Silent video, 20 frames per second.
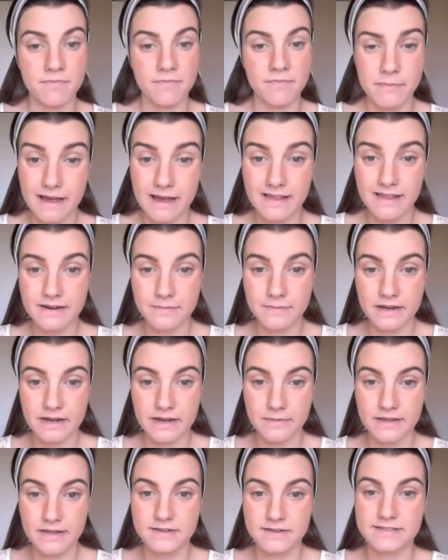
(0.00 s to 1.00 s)
The palette I'm going
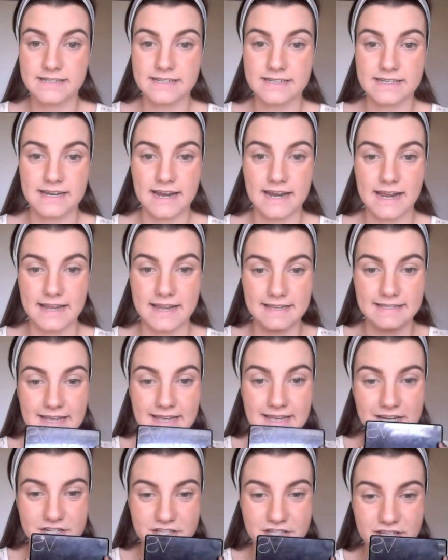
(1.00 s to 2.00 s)
to be using today is
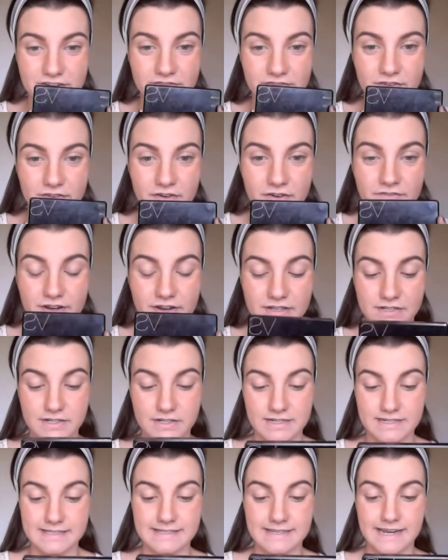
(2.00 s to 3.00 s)
actually from
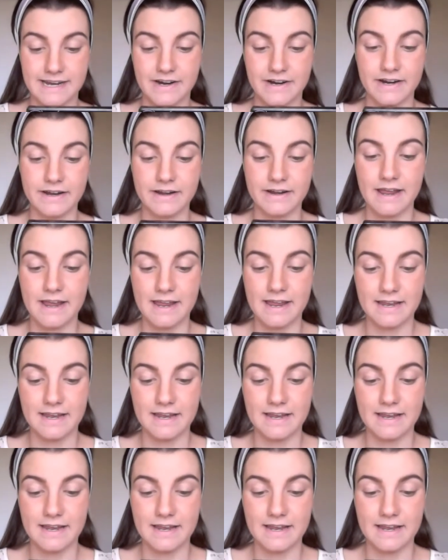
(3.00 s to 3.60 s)
Victoria's Secret.